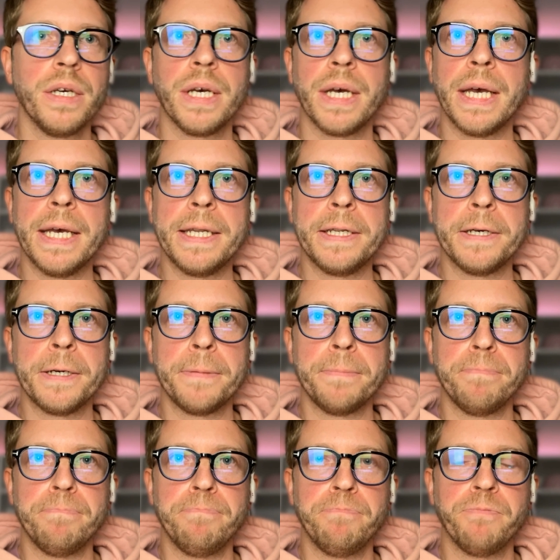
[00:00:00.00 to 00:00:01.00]

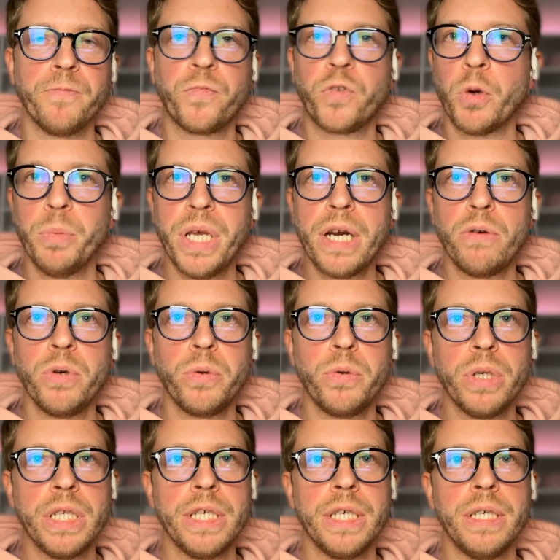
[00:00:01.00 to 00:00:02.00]
And from there, we
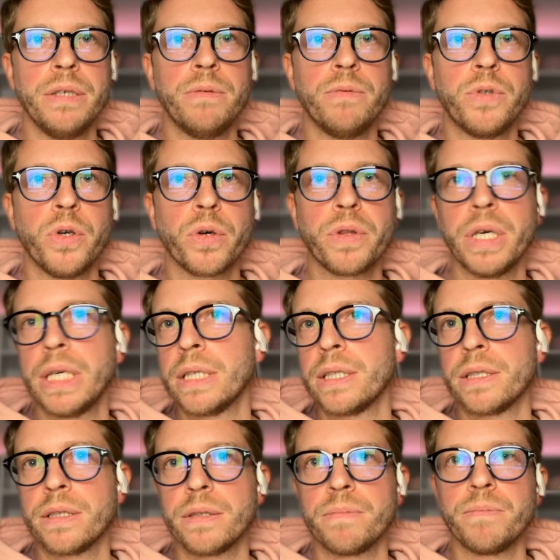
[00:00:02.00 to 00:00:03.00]
really took
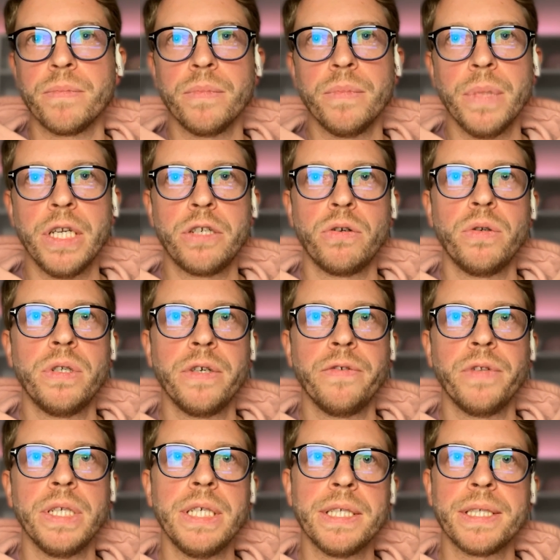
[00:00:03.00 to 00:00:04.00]
things
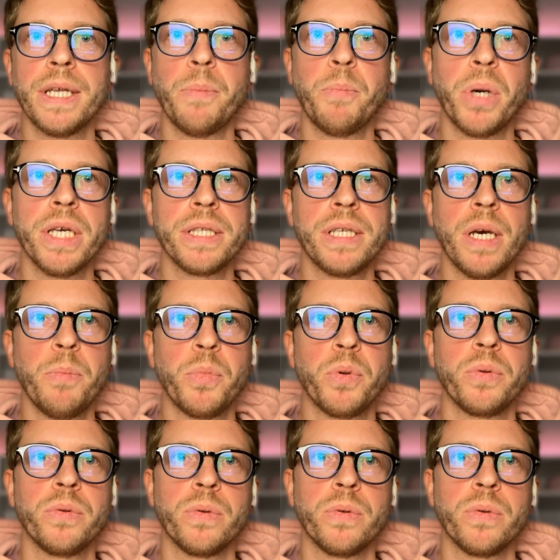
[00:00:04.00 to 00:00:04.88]
iteratively, step by step.